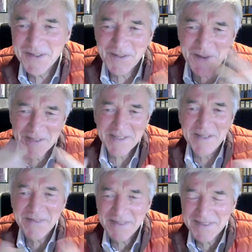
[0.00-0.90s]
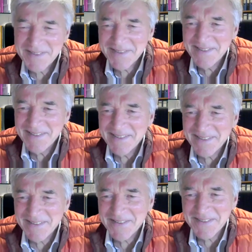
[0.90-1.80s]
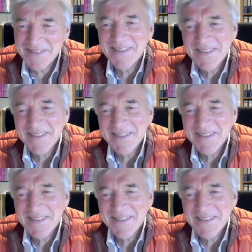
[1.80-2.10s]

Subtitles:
show yourself. It's also.